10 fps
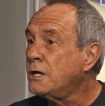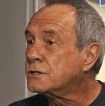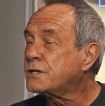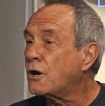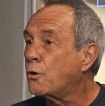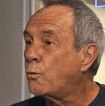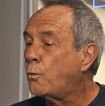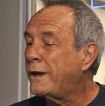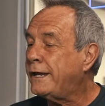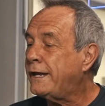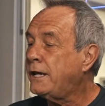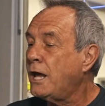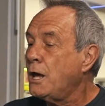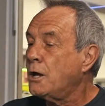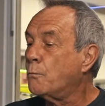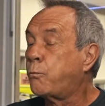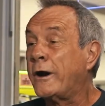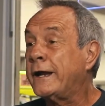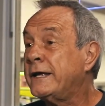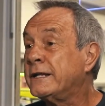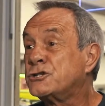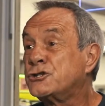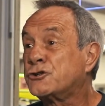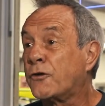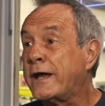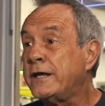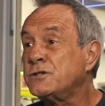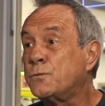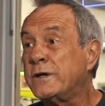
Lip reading: So we bring in strays,